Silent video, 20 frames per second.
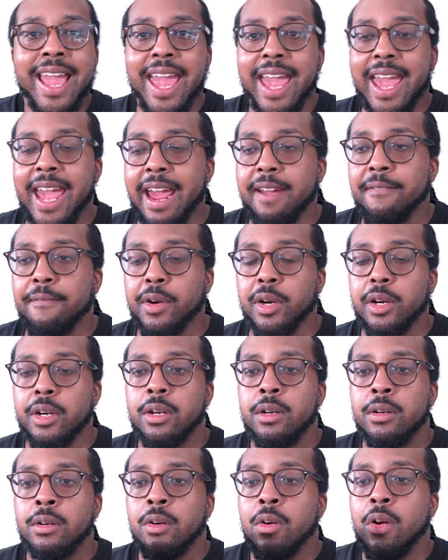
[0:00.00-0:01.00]
ever.
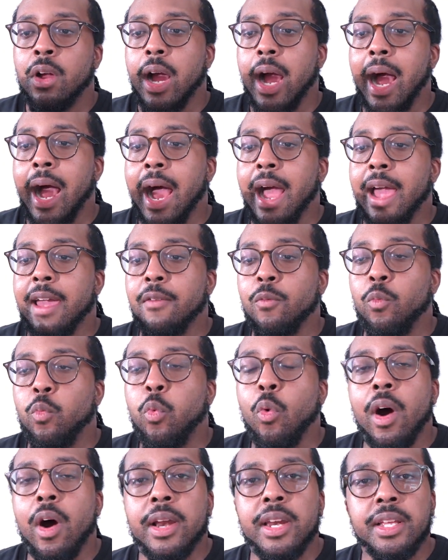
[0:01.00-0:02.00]
I
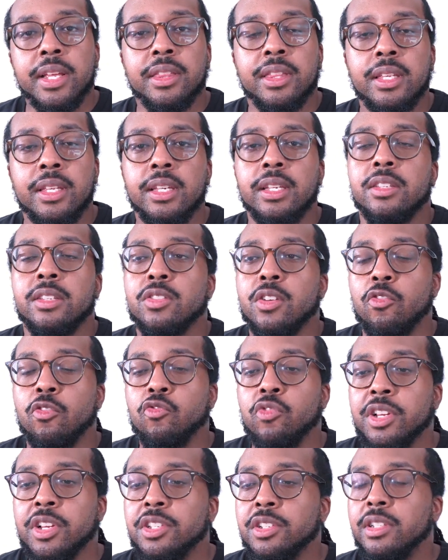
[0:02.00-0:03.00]
wanted these
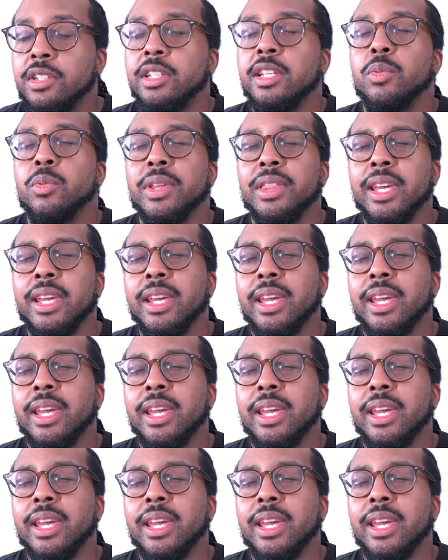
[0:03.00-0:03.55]
originally when they